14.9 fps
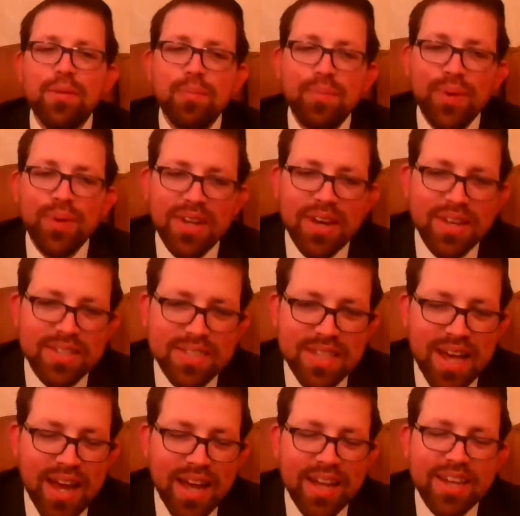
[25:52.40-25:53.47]
Put
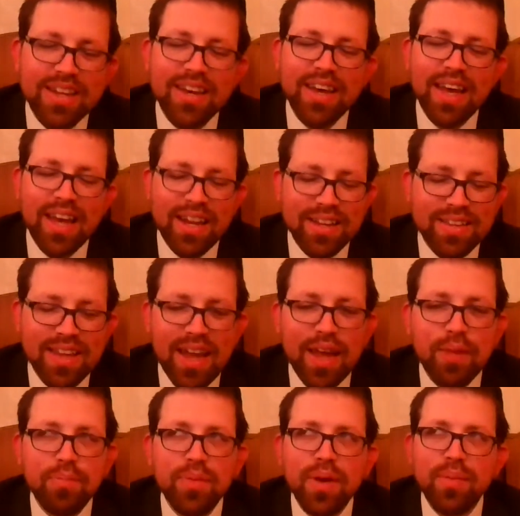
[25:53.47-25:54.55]
aside ahead of
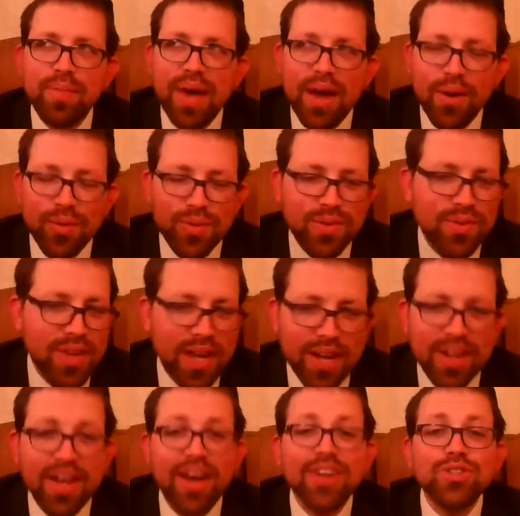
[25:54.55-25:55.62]
time about
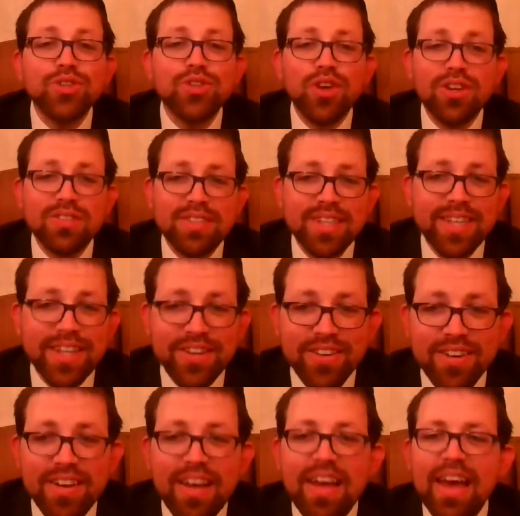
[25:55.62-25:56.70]
$100 a
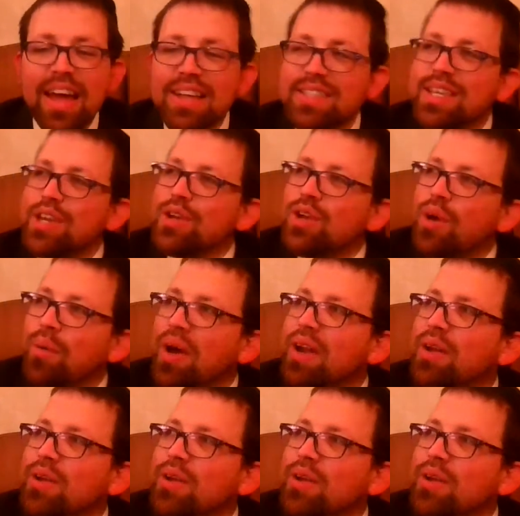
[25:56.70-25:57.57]
year and say, you know what?